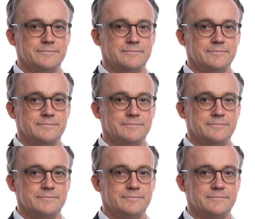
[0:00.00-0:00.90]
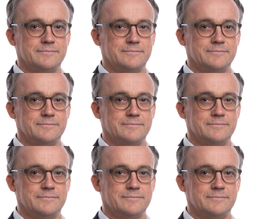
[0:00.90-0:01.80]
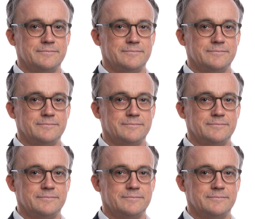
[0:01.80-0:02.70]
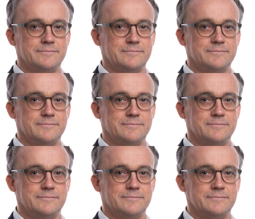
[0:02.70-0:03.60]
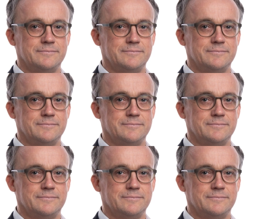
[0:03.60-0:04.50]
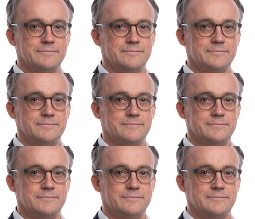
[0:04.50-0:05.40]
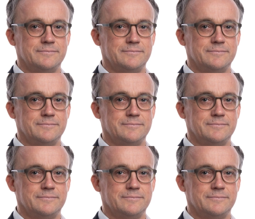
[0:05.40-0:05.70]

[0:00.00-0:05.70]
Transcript: The face doesn't move, so there is nothing to read.